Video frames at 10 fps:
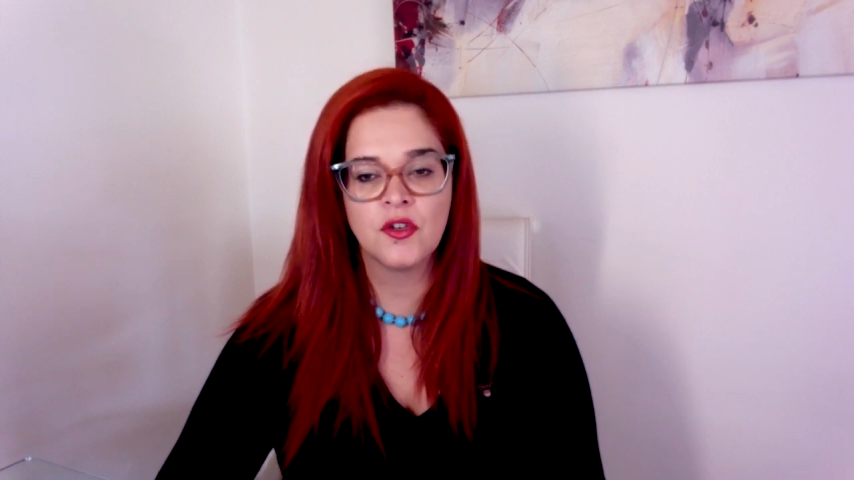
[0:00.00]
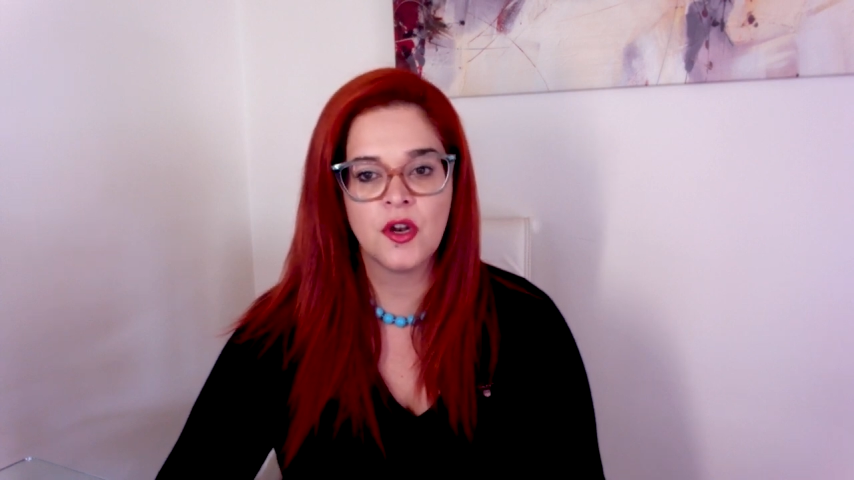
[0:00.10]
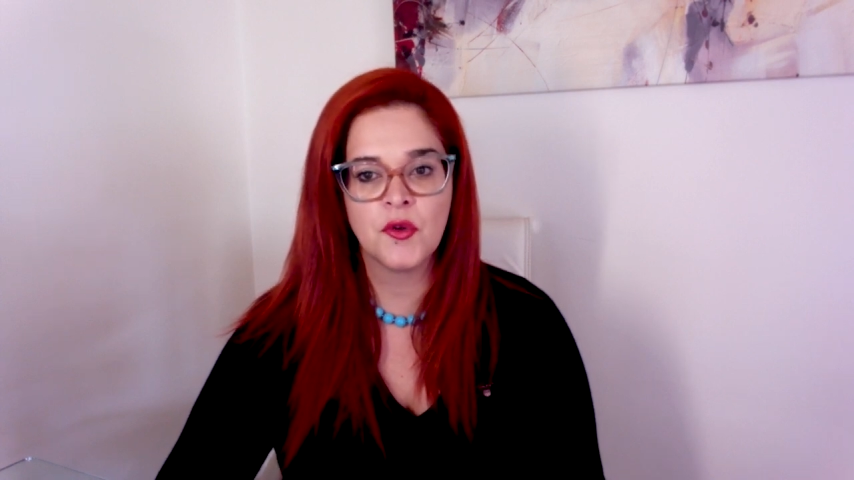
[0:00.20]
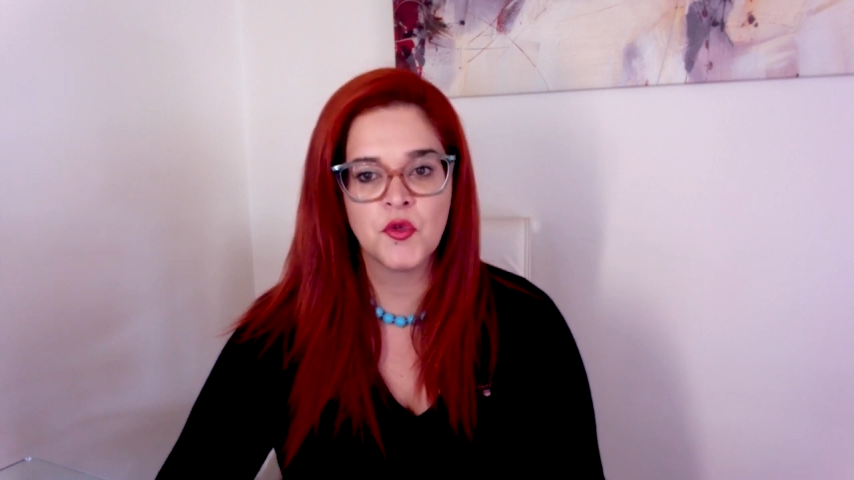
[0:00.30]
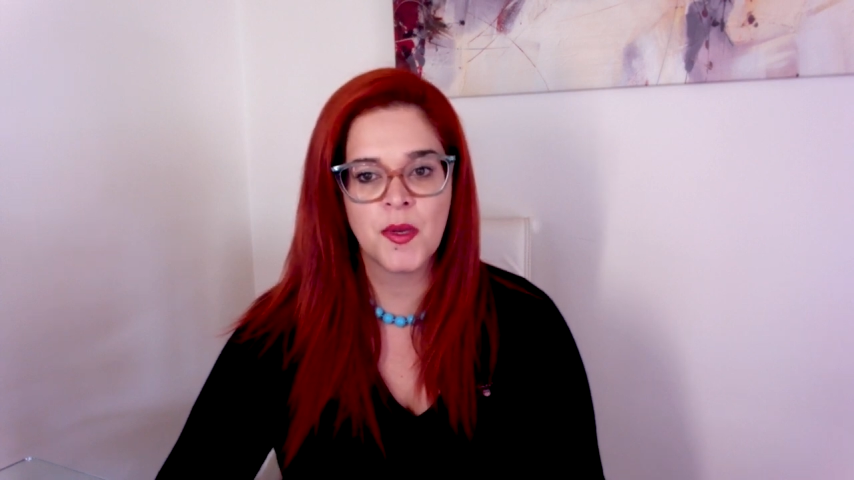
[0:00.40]
and
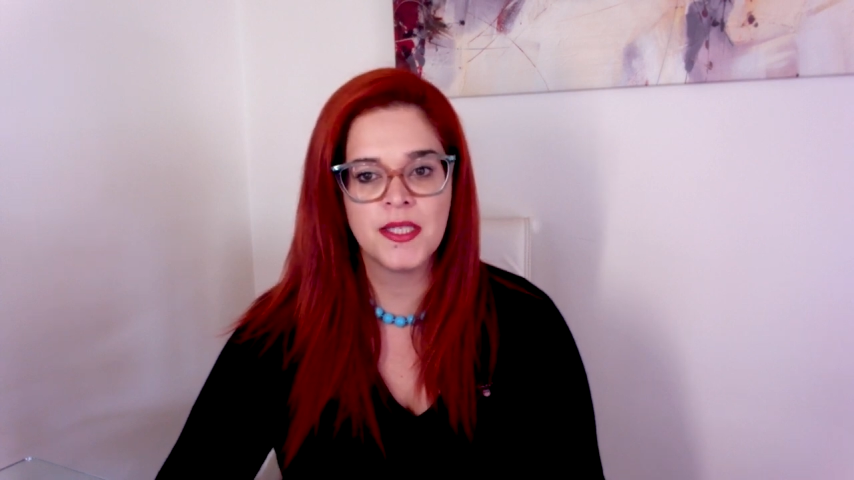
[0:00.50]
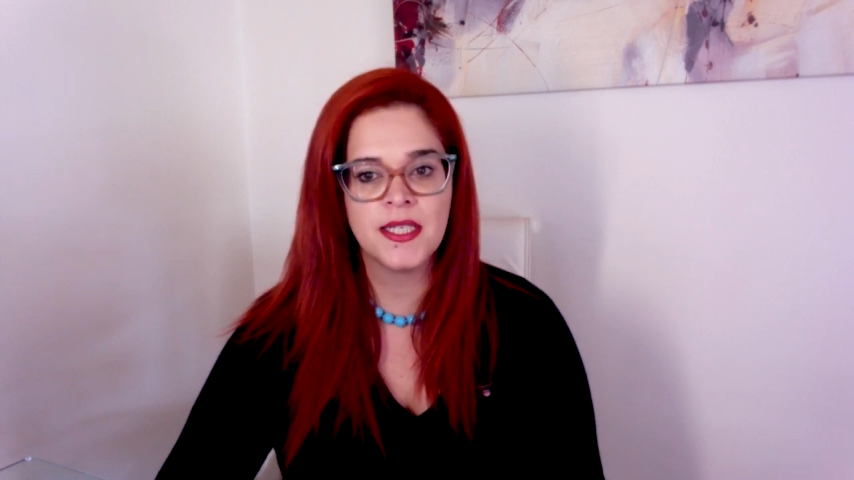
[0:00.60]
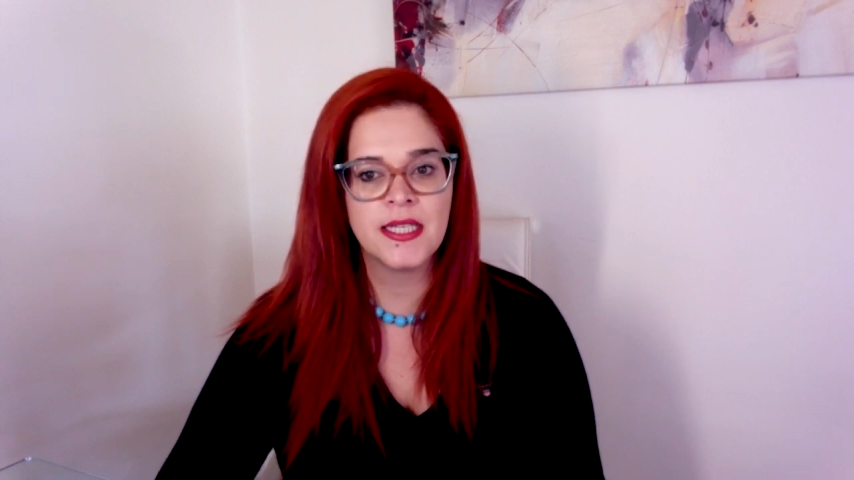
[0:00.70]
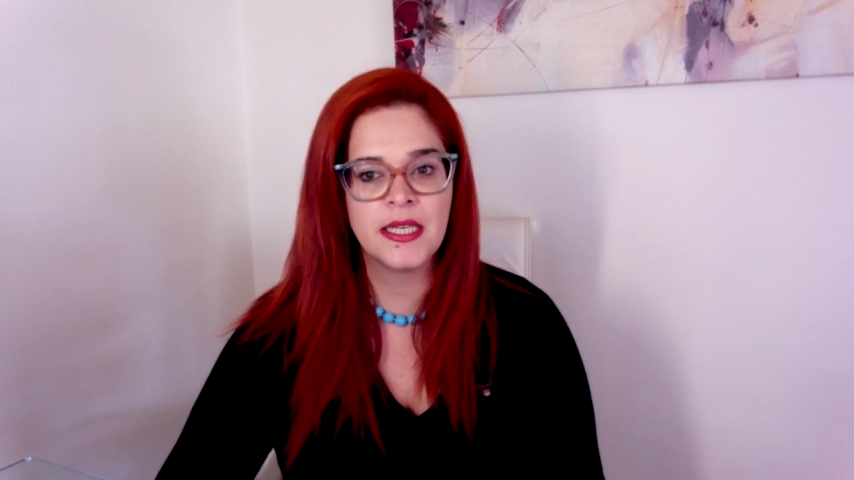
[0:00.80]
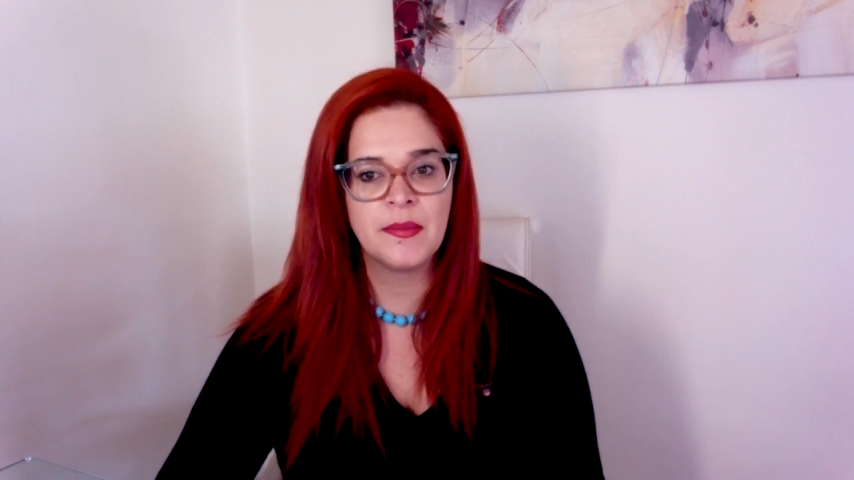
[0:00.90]
Aerospace
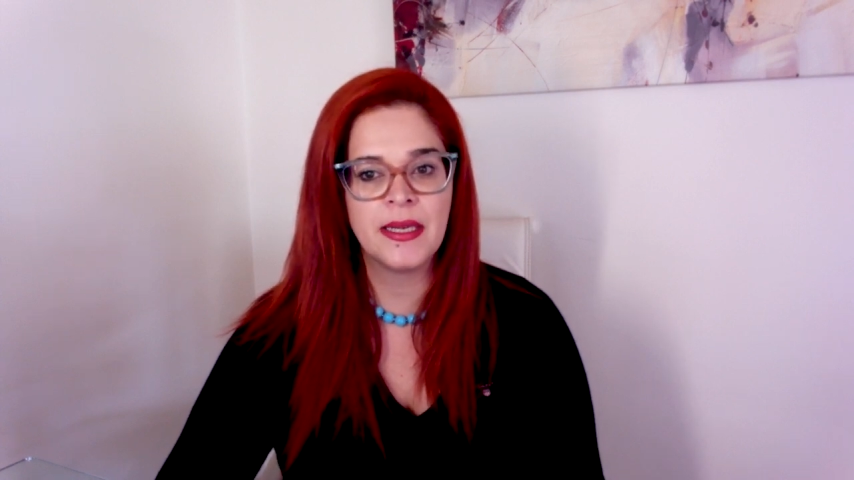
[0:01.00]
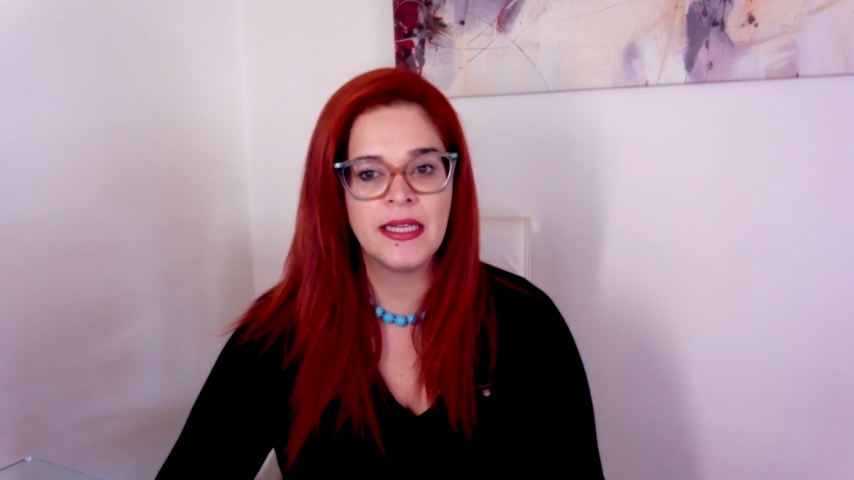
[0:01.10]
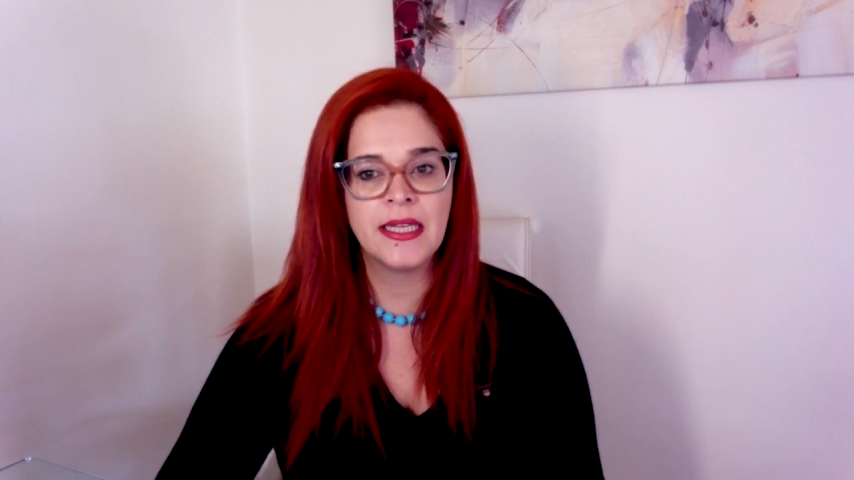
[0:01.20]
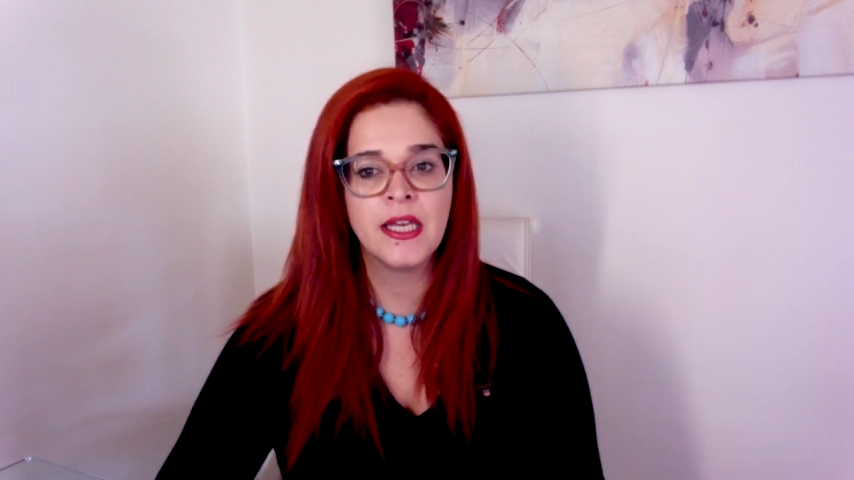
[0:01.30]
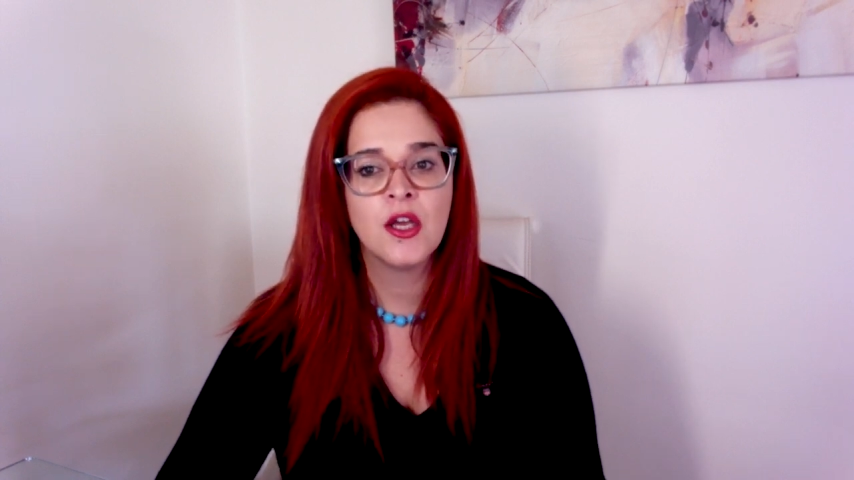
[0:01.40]

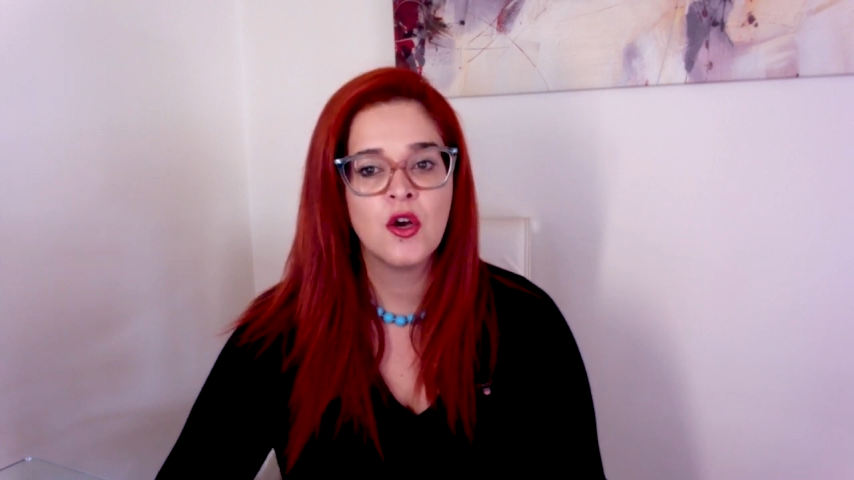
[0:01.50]
Sustainability